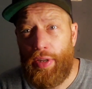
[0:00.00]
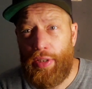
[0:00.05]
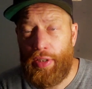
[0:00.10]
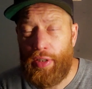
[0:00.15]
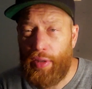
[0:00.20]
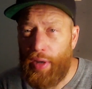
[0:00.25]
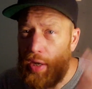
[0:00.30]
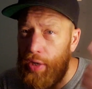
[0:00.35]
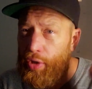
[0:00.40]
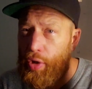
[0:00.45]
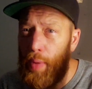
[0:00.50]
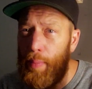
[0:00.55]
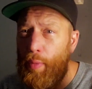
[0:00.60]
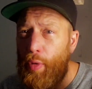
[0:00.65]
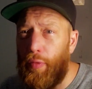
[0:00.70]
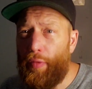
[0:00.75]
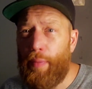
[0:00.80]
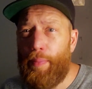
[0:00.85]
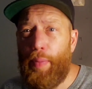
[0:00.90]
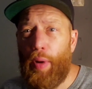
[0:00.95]
He's got
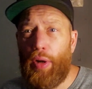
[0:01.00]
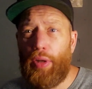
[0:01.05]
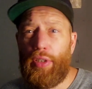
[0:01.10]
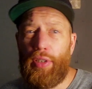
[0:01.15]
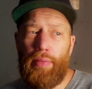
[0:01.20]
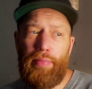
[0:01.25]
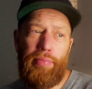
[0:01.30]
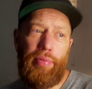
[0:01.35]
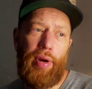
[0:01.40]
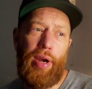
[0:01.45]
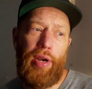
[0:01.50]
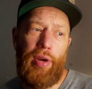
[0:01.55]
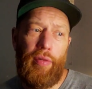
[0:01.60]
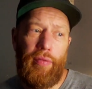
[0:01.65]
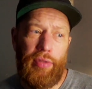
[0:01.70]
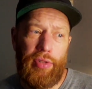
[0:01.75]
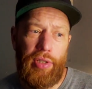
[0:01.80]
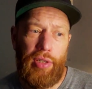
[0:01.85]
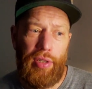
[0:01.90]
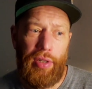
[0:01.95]
more of a boxing brain,
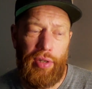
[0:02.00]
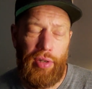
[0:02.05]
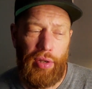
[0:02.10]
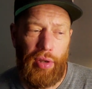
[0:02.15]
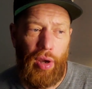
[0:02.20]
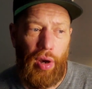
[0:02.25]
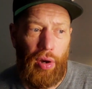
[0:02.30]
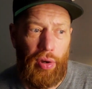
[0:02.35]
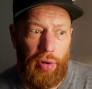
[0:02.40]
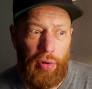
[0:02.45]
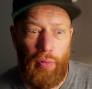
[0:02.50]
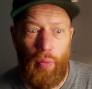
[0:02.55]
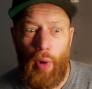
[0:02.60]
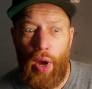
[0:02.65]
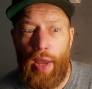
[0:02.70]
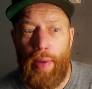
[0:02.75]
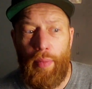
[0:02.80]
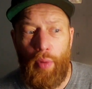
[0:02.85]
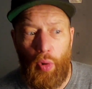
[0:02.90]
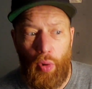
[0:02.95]
obviously, than Ngannou,
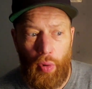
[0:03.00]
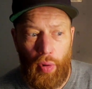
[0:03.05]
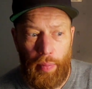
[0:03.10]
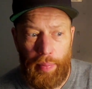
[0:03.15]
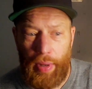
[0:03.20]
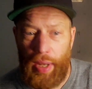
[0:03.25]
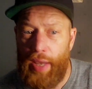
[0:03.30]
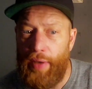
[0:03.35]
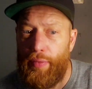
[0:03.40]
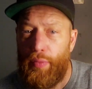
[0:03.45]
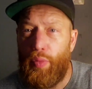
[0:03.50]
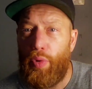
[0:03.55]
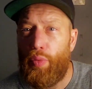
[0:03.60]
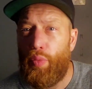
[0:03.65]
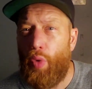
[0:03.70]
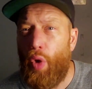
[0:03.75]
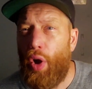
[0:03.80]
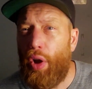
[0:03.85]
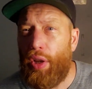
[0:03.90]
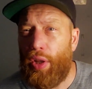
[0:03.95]
way more. But even with
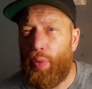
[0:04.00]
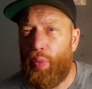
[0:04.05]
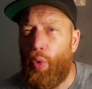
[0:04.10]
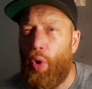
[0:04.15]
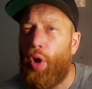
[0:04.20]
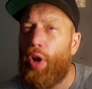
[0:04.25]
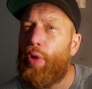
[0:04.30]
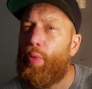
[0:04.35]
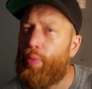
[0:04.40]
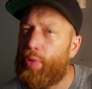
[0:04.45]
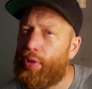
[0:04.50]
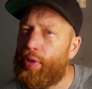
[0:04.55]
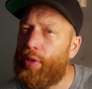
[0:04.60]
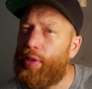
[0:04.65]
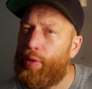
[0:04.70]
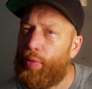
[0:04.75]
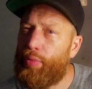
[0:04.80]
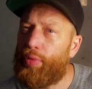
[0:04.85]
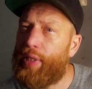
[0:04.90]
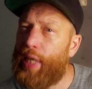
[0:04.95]
Wallin was a
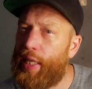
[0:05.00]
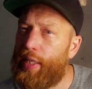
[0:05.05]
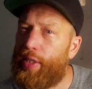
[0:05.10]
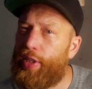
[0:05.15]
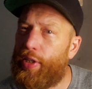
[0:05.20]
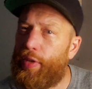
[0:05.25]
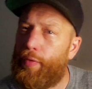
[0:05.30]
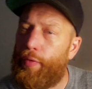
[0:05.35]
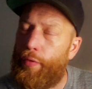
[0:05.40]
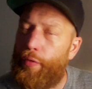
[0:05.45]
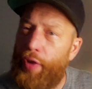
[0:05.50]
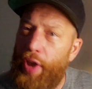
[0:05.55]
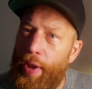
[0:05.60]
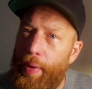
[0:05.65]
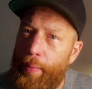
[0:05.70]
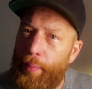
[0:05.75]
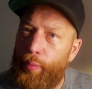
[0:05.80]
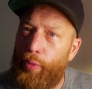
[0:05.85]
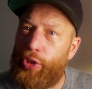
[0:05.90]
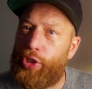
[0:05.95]
little tentative of
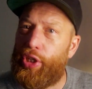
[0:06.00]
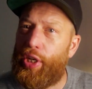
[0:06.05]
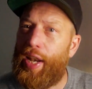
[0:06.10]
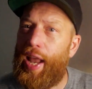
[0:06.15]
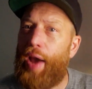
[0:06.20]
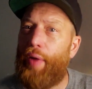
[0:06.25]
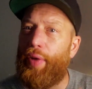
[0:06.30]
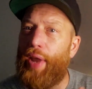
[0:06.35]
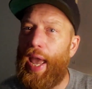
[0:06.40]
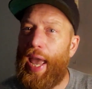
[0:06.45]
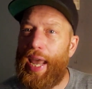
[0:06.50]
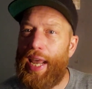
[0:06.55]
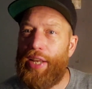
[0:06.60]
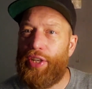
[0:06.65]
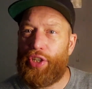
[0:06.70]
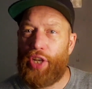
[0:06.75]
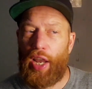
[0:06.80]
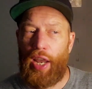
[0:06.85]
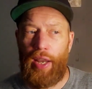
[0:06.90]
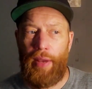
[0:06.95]
him, which allowed
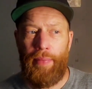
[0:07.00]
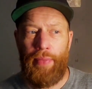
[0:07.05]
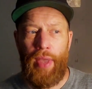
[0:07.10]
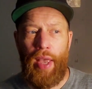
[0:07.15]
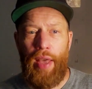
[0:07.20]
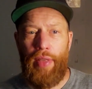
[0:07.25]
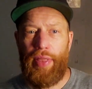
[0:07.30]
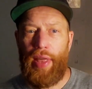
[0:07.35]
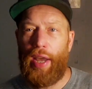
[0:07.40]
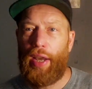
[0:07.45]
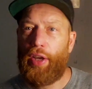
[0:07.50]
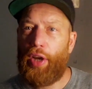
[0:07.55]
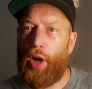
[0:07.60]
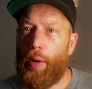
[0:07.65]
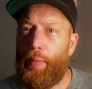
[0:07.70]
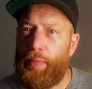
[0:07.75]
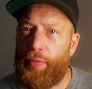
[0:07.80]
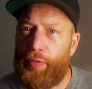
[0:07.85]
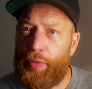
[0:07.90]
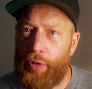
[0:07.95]
AJ that
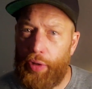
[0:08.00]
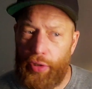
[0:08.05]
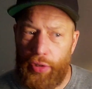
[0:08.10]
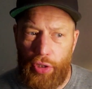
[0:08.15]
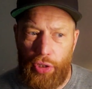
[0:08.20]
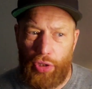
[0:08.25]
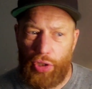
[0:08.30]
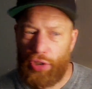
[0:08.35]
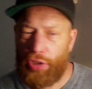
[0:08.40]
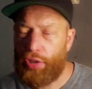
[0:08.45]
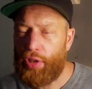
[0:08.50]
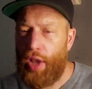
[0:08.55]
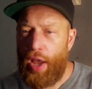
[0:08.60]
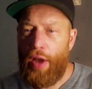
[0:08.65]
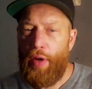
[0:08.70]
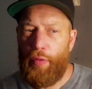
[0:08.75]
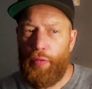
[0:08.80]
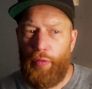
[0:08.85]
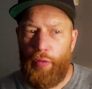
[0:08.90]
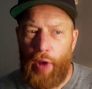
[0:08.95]
comfort to just
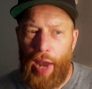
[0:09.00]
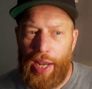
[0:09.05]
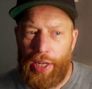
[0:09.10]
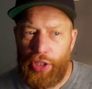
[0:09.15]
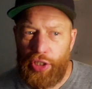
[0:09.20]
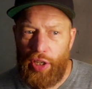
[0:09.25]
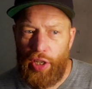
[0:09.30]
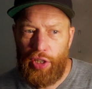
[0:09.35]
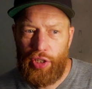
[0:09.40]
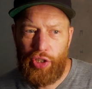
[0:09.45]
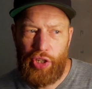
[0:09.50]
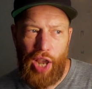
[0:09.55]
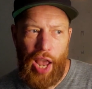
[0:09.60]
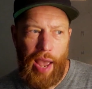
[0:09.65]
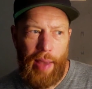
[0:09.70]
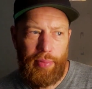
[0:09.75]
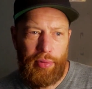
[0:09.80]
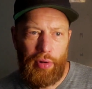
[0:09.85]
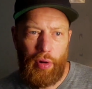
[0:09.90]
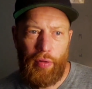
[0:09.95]
flash these
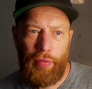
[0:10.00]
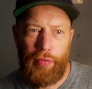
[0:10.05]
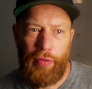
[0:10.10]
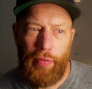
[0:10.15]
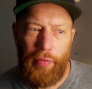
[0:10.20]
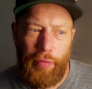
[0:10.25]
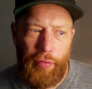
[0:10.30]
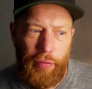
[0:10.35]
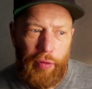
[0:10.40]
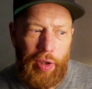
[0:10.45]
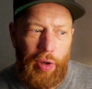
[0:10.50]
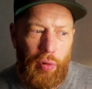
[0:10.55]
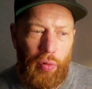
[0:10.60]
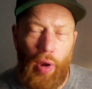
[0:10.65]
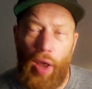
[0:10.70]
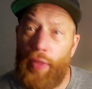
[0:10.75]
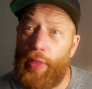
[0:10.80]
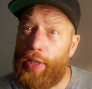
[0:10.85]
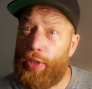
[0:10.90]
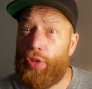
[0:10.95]
jabs off and feel
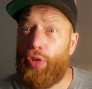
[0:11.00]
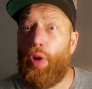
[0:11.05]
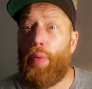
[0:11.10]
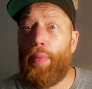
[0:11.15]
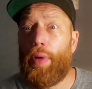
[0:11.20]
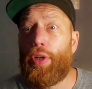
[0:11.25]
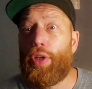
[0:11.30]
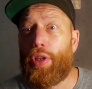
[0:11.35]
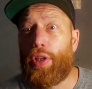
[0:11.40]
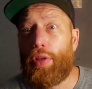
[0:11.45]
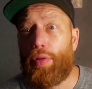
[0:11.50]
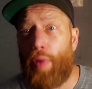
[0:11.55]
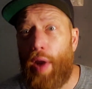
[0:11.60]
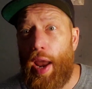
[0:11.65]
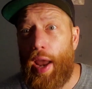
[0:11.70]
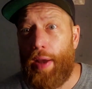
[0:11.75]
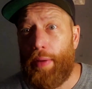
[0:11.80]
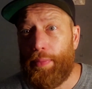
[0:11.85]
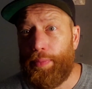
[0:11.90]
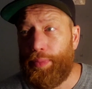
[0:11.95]
like there's not much
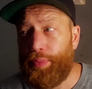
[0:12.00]
threat.